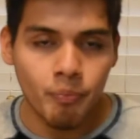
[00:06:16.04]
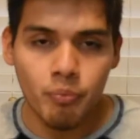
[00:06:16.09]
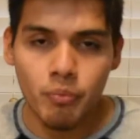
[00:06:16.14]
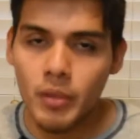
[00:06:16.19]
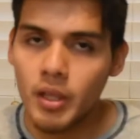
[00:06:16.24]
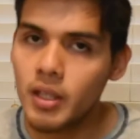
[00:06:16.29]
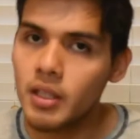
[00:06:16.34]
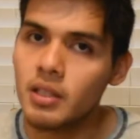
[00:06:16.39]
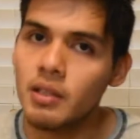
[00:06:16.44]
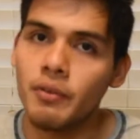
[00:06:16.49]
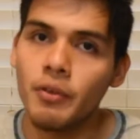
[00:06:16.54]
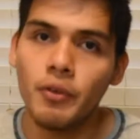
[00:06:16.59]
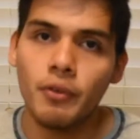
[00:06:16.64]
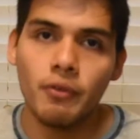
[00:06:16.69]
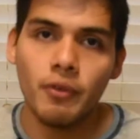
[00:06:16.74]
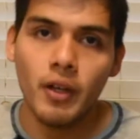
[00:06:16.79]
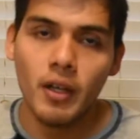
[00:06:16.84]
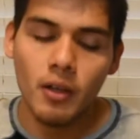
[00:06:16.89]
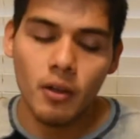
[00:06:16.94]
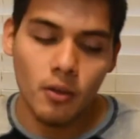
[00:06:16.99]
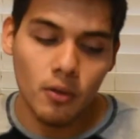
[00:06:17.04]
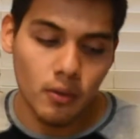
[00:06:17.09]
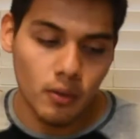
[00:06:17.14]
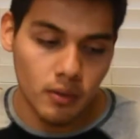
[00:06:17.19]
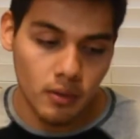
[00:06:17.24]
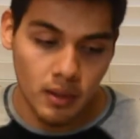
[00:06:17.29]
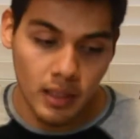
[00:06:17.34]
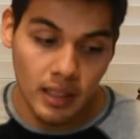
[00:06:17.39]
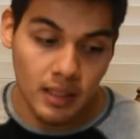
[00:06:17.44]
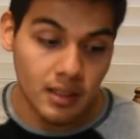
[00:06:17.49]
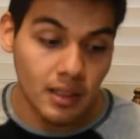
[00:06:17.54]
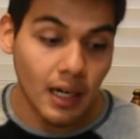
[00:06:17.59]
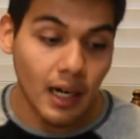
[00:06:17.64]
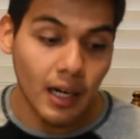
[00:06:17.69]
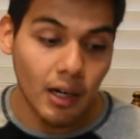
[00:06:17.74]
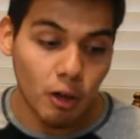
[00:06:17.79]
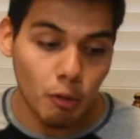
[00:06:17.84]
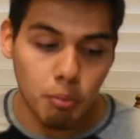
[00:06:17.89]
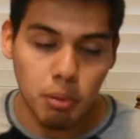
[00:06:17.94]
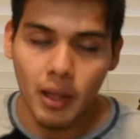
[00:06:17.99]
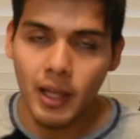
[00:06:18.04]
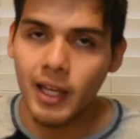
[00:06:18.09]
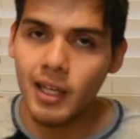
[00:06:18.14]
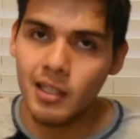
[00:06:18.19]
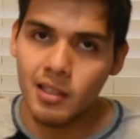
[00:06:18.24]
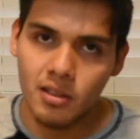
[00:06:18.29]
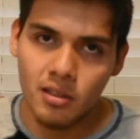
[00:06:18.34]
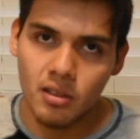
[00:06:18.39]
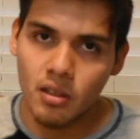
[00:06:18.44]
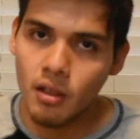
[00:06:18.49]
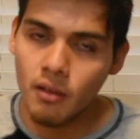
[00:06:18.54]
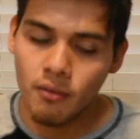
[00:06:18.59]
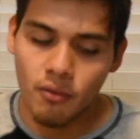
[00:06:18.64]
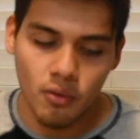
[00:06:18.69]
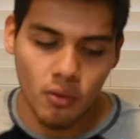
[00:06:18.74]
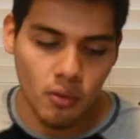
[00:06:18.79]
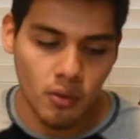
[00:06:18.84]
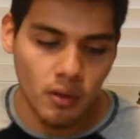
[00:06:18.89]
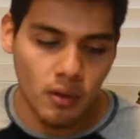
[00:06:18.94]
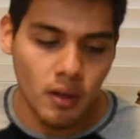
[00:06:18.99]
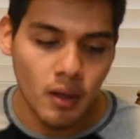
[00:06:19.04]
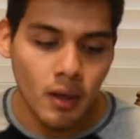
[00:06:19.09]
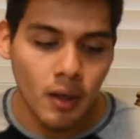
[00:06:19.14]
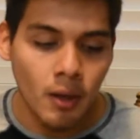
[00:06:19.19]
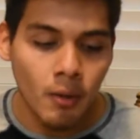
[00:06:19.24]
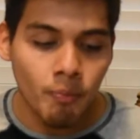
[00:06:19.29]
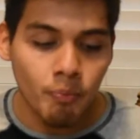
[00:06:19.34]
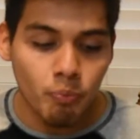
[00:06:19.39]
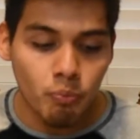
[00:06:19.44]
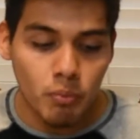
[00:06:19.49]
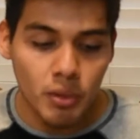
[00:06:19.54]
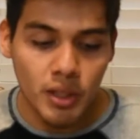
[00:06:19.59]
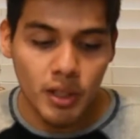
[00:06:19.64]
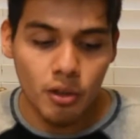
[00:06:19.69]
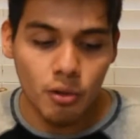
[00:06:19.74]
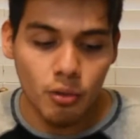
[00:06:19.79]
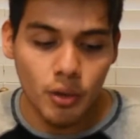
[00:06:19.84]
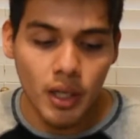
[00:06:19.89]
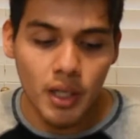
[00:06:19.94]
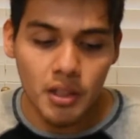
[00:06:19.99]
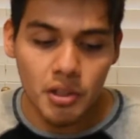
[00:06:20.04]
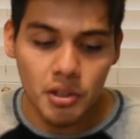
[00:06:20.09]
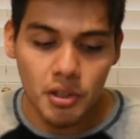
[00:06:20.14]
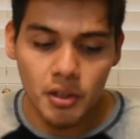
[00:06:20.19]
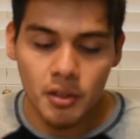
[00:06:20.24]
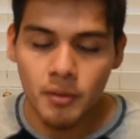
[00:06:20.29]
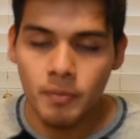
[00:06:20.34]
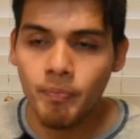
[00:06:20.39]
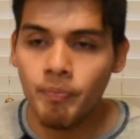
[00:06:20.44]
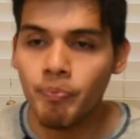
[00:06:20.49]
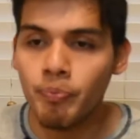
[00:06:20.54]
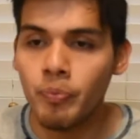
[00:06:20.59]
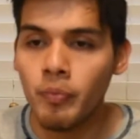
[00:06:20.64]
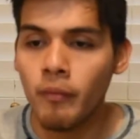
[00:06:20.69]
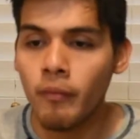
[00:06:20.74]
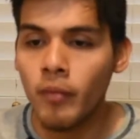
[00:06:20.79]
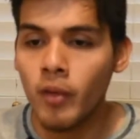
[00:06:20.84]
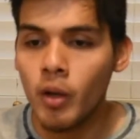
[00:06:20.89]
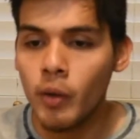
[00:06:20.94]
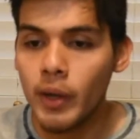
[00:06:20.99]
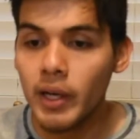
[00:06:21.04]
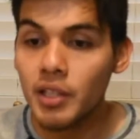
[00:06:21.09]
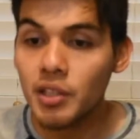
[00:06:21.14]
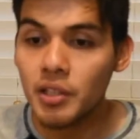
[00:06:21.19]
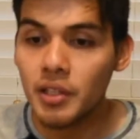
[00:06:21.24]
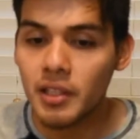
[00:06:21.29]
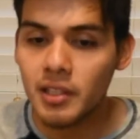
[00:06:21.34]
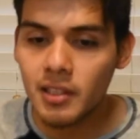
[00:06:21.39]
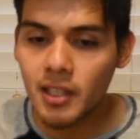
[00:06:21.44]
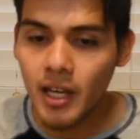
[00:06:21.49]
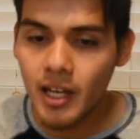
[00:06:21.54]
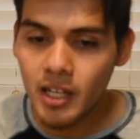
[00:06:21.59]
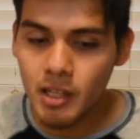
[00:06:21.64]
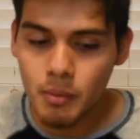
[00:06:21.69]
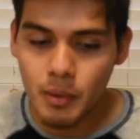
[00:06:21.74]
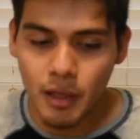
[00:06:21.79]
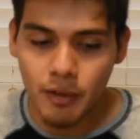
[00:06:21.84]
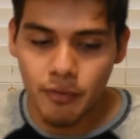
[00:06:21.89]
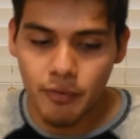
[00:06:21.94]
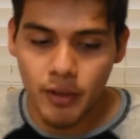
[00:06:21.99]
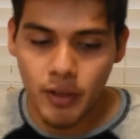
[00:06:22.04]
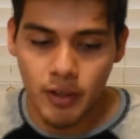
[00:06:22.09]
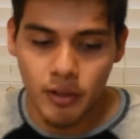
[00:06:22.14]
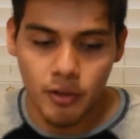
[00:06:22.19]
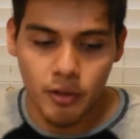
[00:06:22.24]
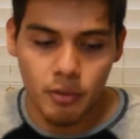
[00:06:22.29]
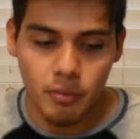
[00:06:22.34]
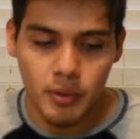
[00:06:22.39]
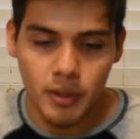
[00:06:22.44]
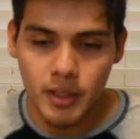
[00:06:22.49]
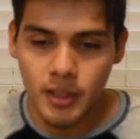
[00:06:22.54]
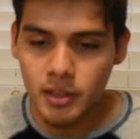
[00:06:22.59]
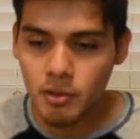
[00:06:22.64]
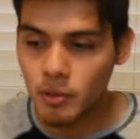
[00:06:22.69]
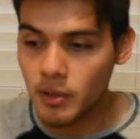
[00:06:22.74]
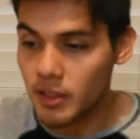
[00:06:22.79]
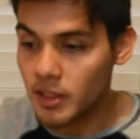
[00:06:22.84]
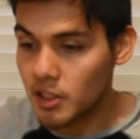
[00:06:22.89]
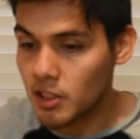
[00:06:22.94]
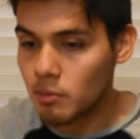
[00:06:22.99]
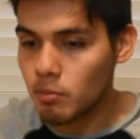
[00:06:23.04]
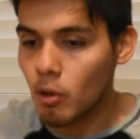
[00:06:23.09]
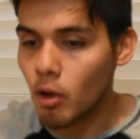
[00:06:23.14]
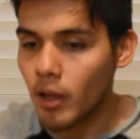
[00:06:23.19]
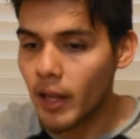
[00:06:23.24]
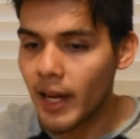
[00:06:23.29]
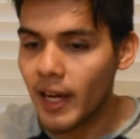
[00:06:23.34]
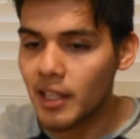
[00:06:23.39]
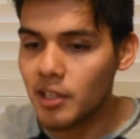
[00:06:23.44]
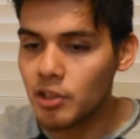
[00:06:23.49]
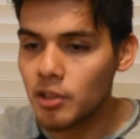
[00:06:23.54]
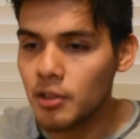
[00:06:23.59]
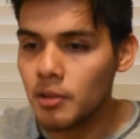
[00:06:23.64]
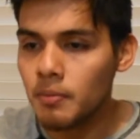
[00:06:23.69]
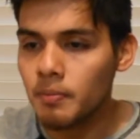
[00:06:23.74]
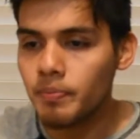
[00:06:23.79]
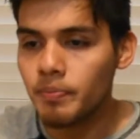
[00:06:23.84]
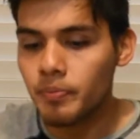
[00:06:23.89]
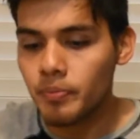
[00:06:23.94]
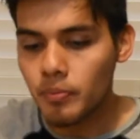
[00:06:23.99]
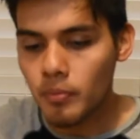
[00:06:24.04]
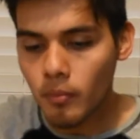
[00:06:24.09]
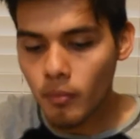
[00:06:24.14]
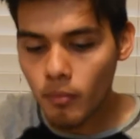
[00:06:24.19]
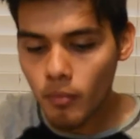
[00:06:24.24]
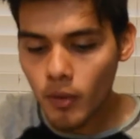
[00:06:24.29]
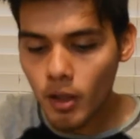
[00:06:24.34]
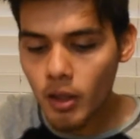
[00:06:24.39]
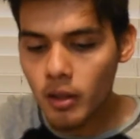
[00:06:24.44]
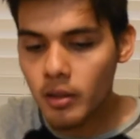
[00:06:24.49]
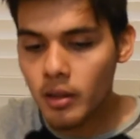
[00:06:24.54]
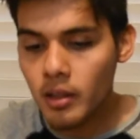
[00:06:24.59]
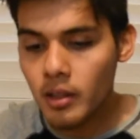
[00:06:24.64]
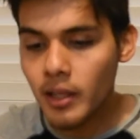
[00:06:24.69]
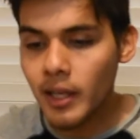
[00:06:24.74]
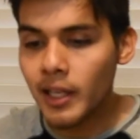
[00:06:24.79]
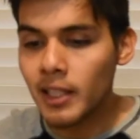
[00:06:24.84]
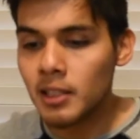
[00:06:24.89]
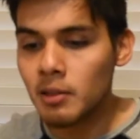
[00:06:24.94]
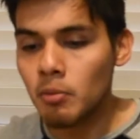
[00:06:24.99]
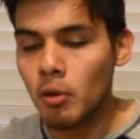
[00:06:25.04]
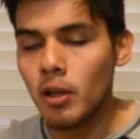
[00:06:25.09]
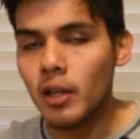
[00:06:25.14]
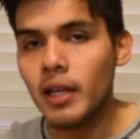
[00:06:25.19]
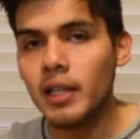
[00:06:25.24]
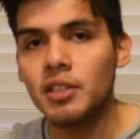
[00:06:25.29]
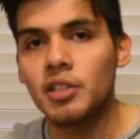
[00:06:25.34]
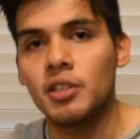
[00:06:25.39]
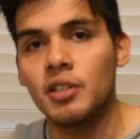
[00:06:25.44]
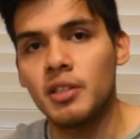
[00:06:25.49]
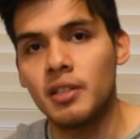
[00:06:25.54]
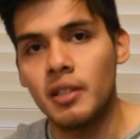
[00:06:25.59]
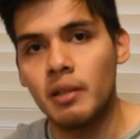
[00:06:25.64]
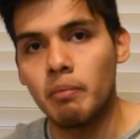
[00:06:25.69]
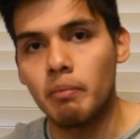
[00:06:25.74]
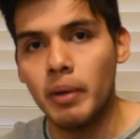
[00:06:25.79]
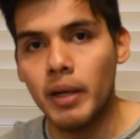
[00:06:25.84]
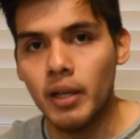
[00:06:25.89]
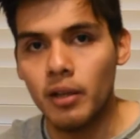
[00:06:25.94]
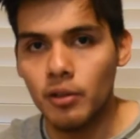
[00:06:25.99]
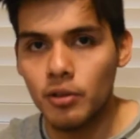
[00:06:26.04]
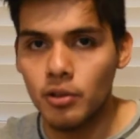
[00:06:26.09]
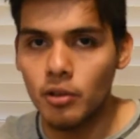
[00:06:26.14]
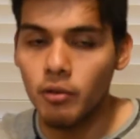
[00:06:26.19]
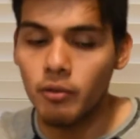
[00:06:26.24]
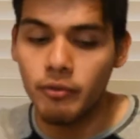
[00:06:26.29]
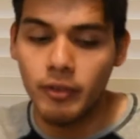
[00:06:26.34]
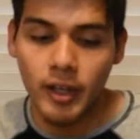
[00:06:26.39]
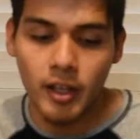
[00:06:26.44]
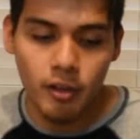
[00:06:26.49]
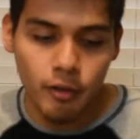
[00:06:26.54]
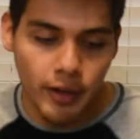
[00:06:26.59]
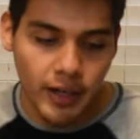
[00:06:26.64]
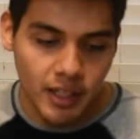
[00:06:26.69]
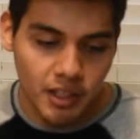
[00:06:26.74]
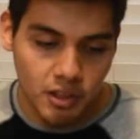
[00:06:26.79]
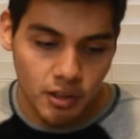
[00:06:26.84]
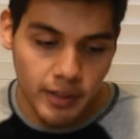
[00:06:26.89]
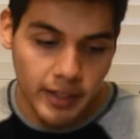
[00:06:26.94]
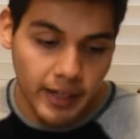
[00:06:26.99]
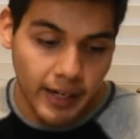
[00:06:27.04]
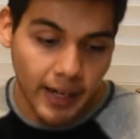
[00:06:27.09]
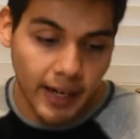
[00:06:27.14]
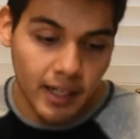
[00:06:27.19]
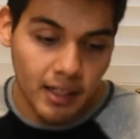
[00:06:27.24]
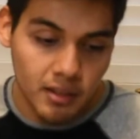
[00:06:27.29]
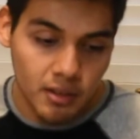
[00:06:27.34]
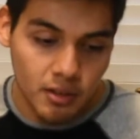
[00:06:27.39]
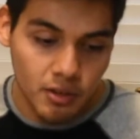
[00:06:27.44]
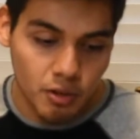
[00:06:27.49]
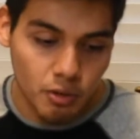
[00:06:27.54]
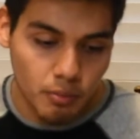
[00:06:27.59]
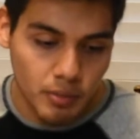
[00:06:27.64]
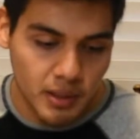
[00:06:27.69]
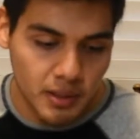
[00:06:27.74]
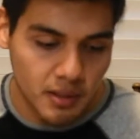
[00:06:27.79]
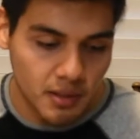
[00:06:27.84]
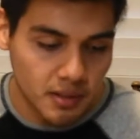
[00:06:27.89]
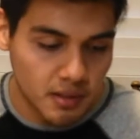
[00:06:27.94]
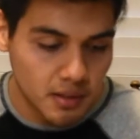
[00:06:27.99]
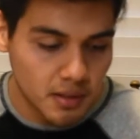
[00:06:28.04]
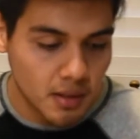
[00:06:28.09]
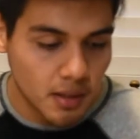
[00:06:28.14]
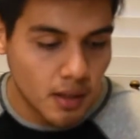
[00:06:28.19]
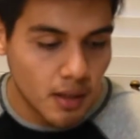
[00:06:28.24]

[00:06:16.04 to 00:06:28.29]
because if you fail, the entire plan is done for. But in creation, you're actually excited about failure, because with this small action, the next small action is then better. So failure actually enhances your business.